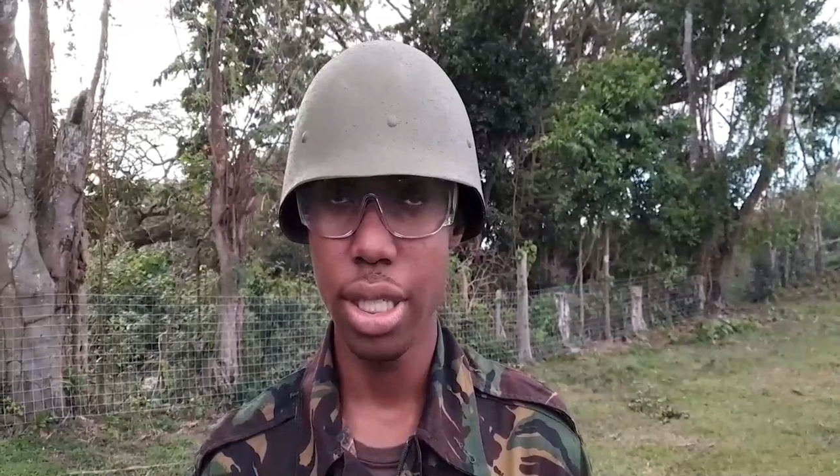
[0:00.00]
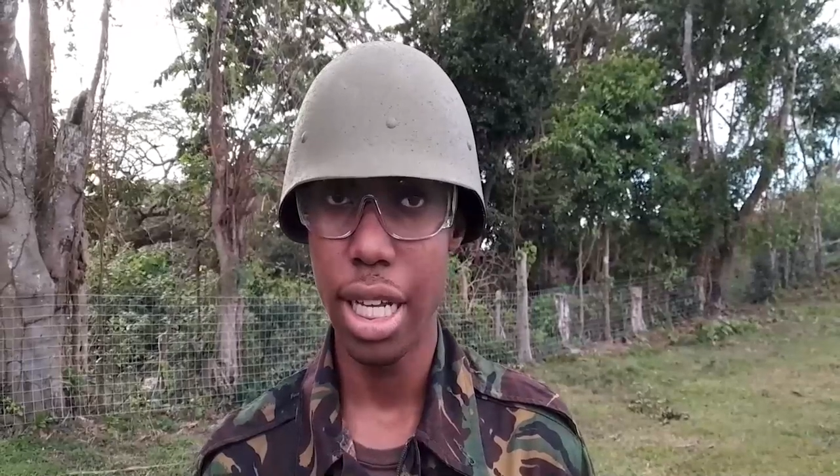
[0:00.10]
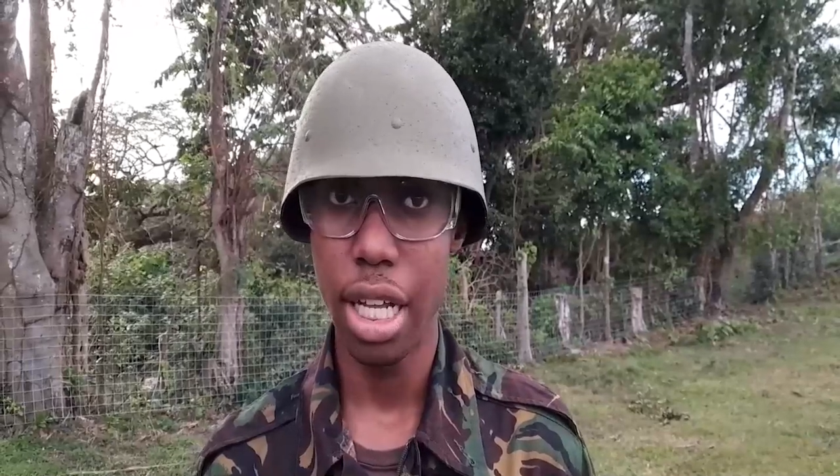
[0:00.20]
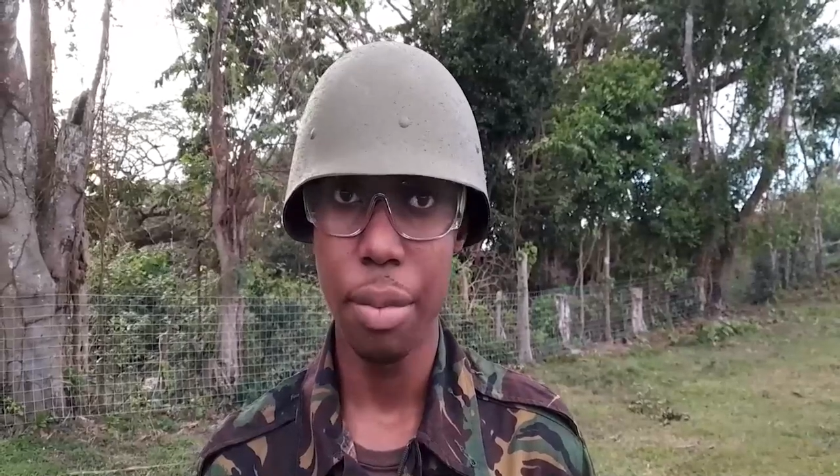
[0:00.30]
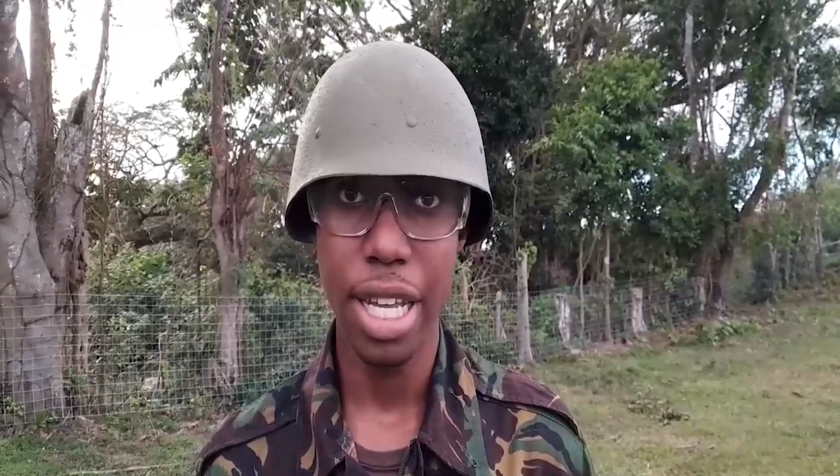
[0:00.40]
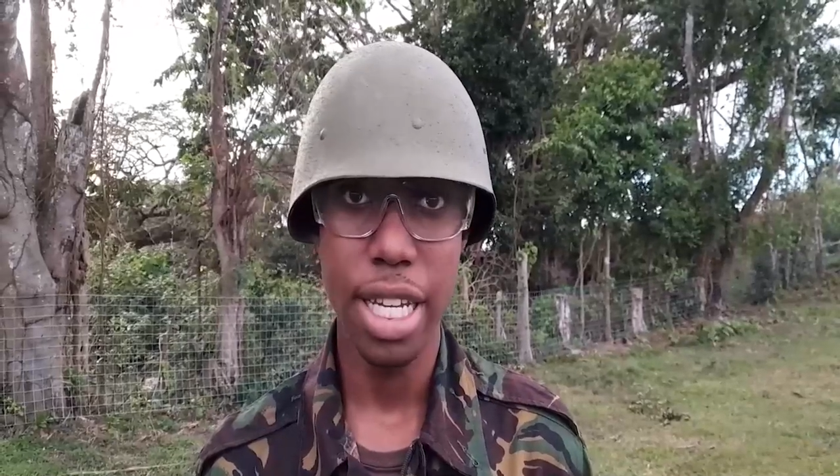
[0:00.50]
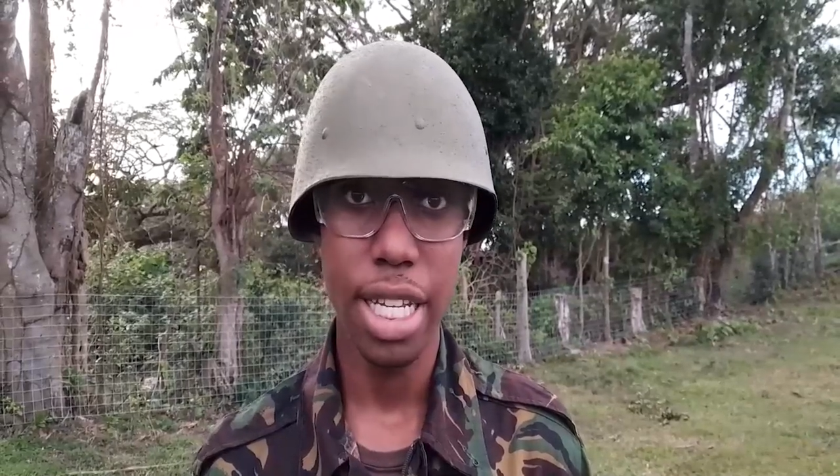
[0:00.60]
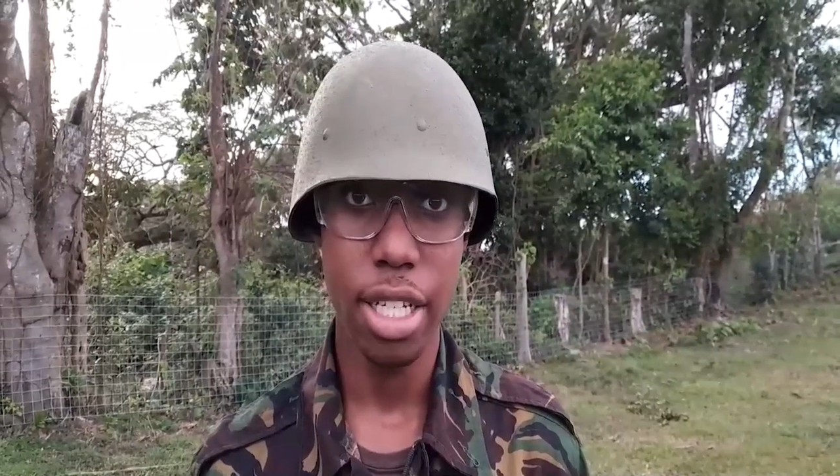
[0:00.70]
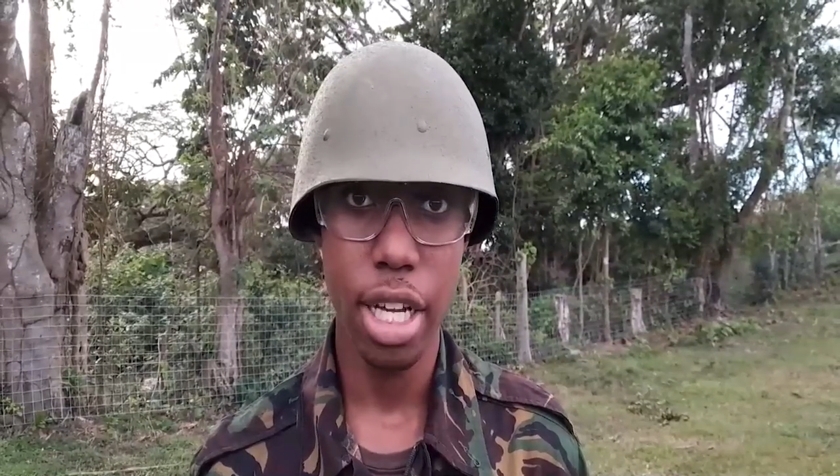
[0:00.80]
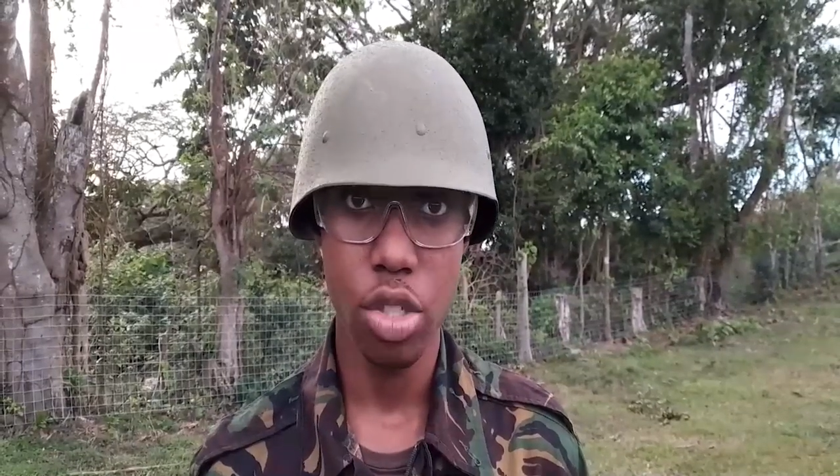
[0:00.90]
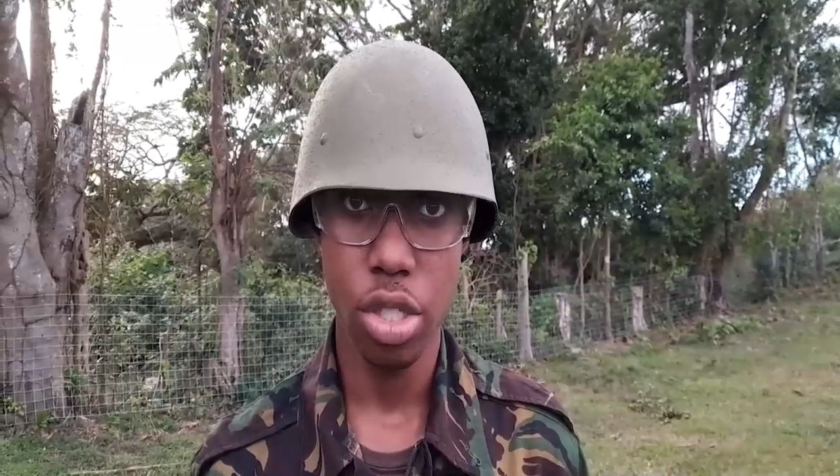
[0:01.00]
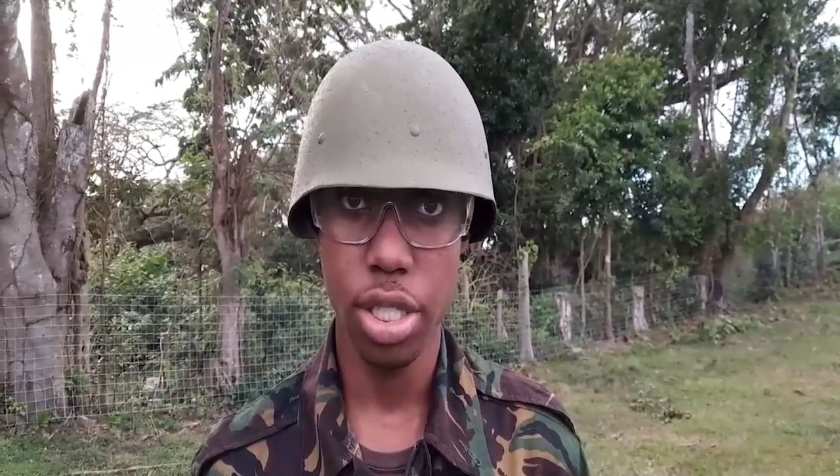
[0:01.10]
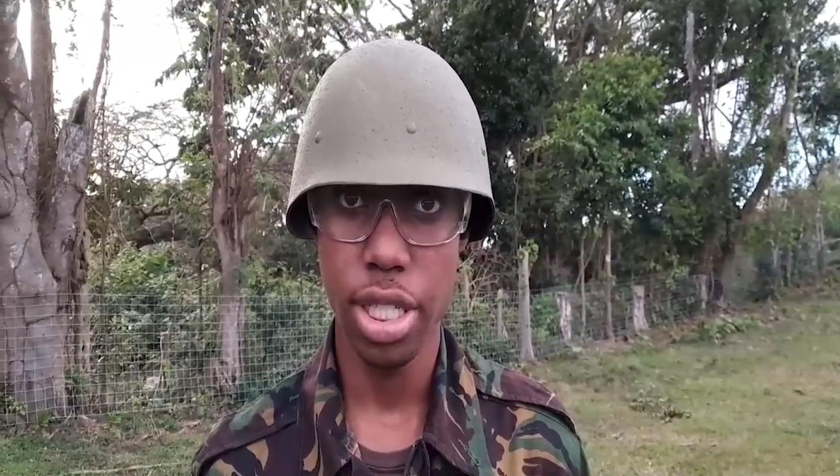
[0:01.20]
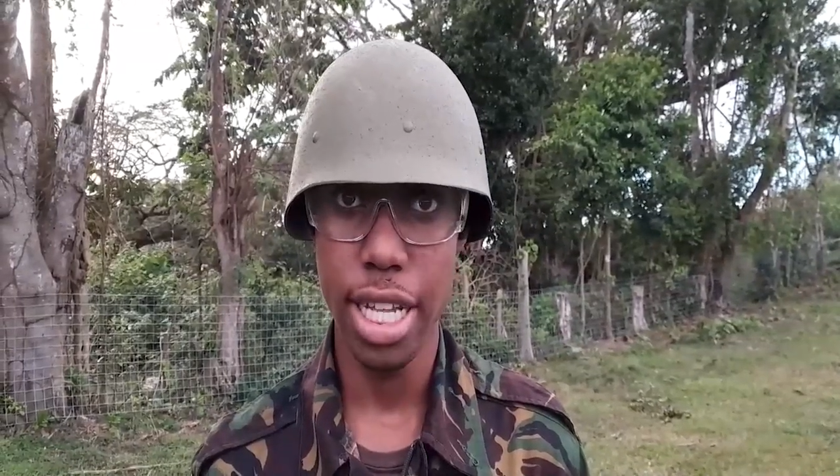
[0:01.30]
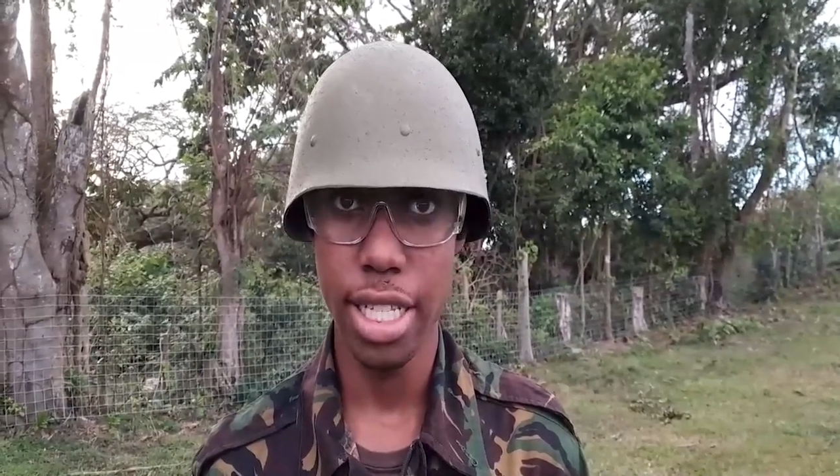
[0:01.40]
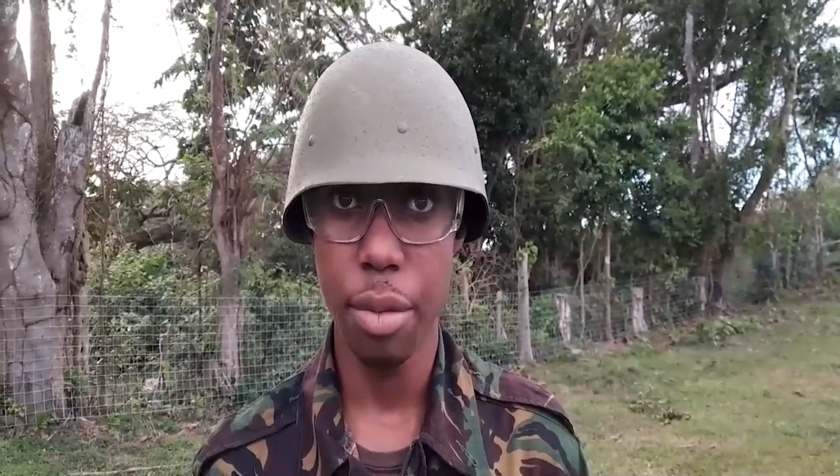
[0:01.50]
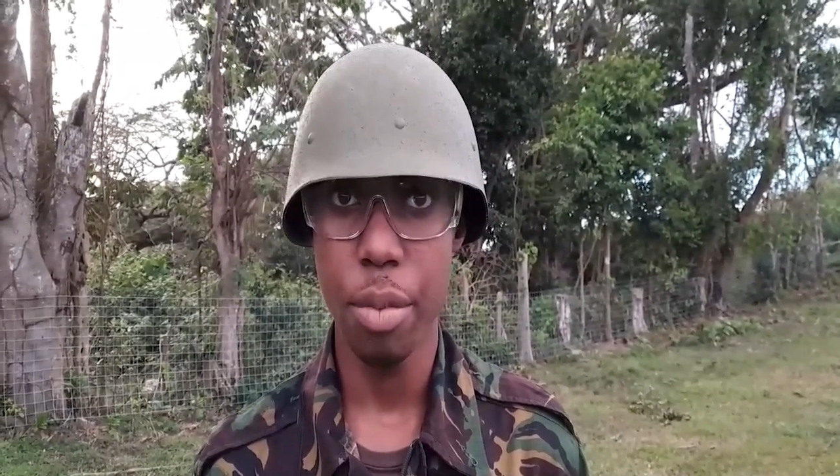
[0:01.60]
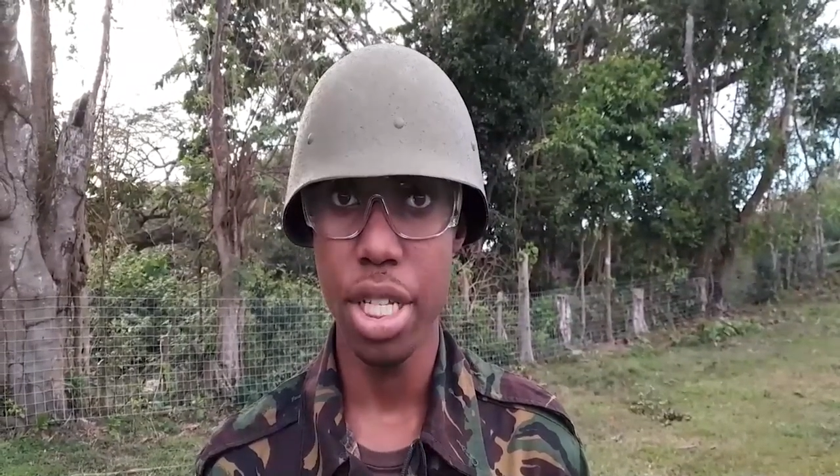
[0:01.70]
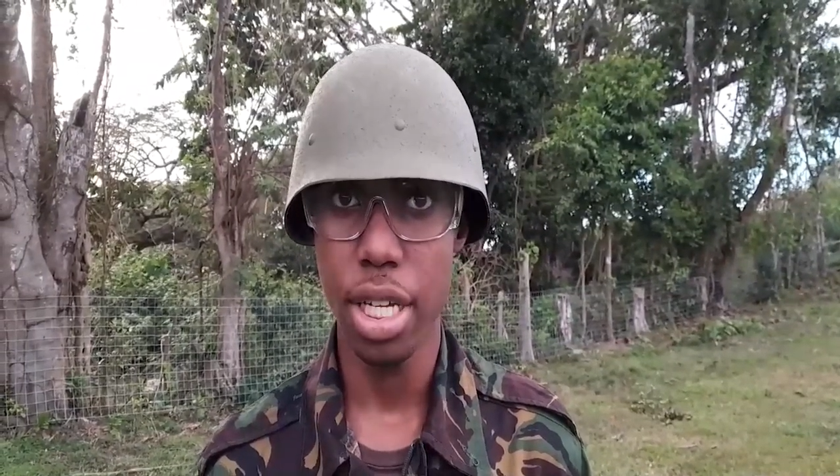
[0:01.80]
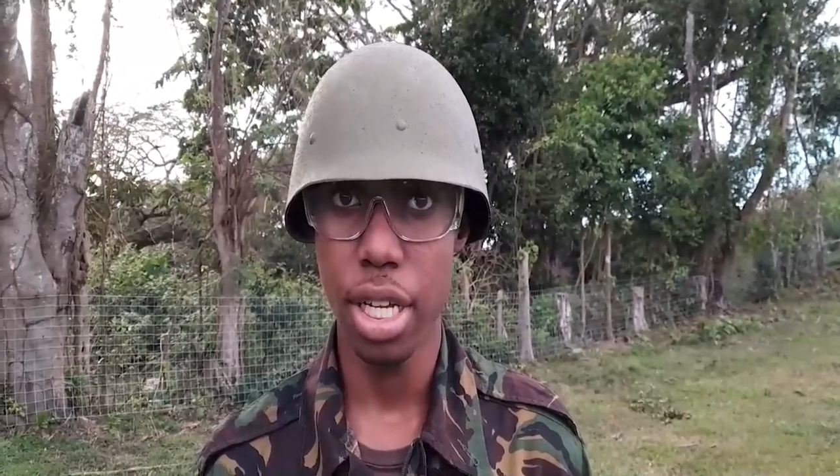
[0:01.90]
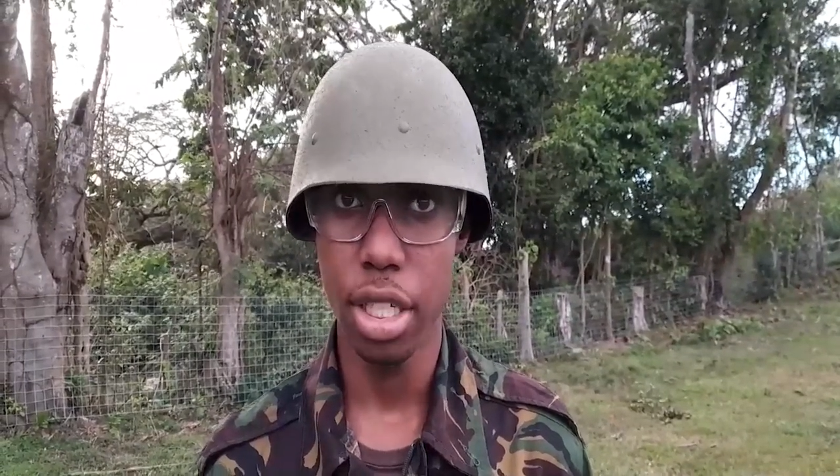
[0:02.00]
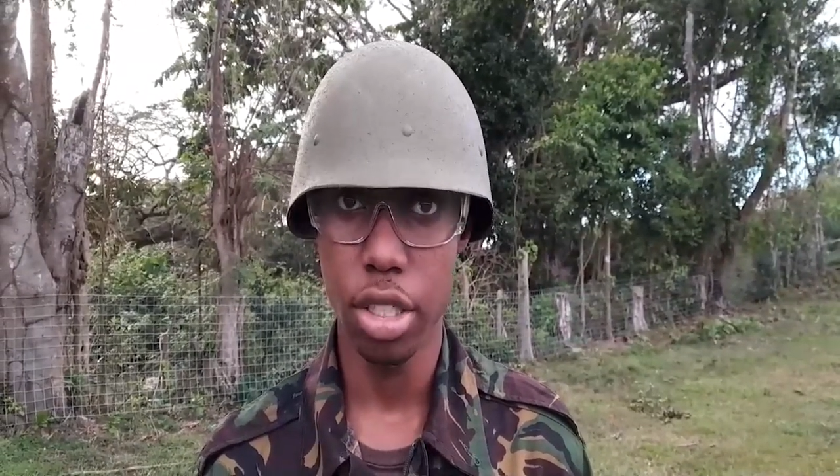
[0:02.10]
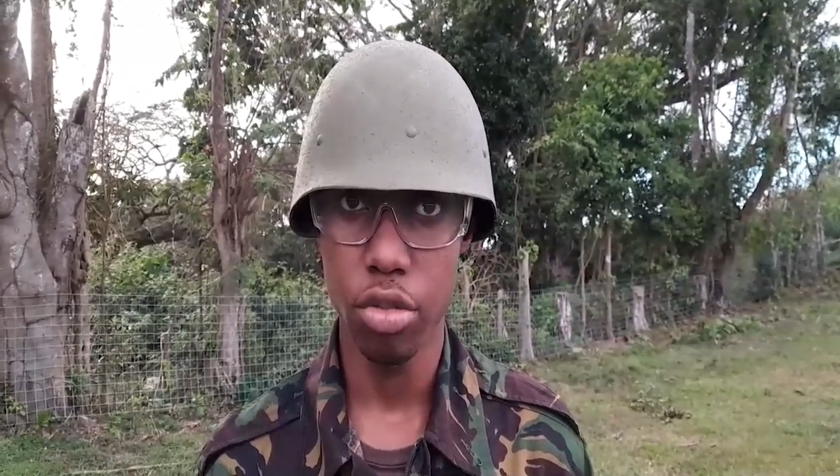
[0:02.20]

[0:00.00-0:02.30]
help any casualty that I meet along